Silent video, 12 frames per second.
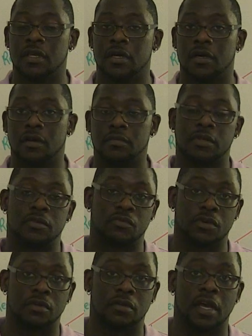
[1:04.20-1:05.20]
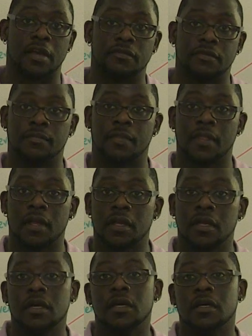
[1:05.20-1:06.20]
in real life.
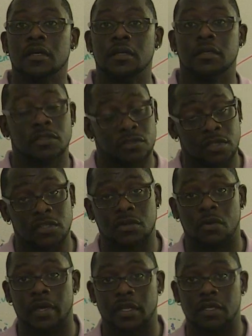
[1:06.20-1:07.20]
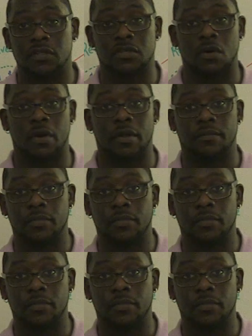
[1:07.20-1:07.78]
So let's go ahead and get started.